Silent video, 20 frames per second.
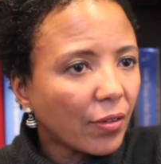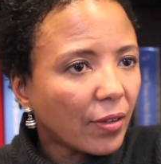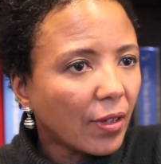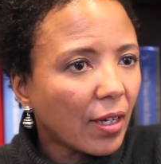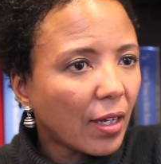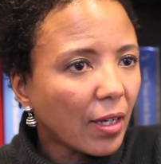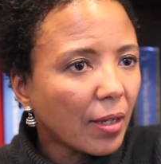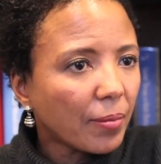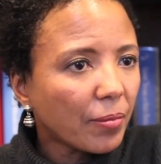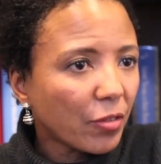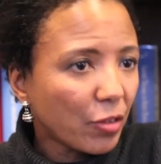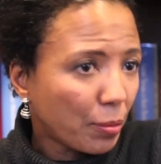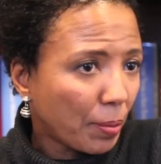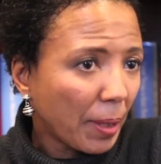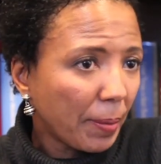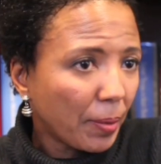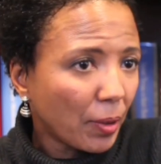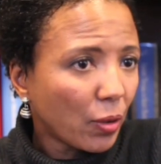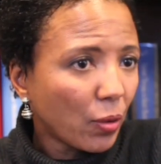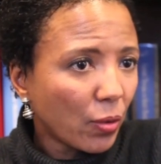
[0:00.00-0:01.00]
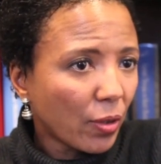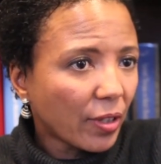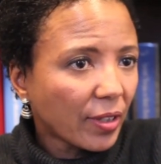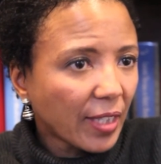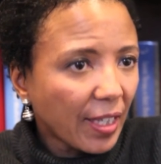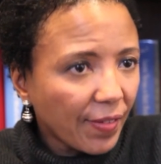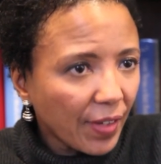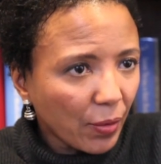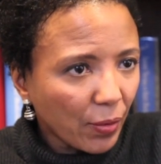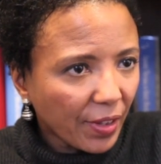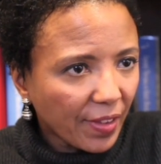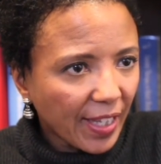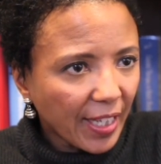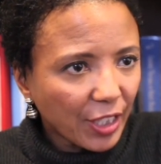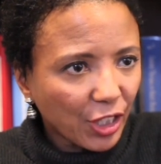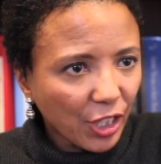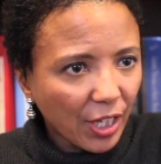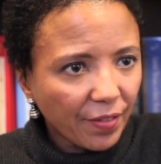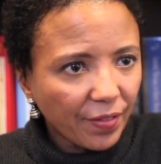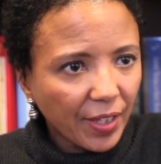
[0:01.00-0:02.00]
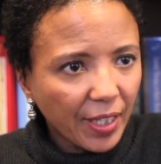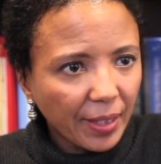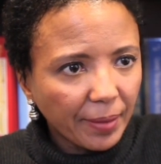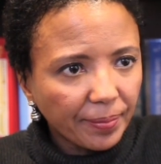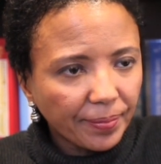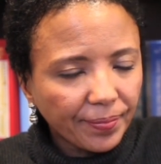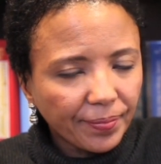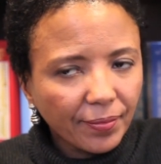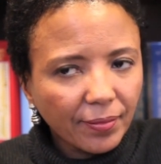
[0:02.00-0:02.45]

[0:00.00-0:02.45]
With people who are living with HIV,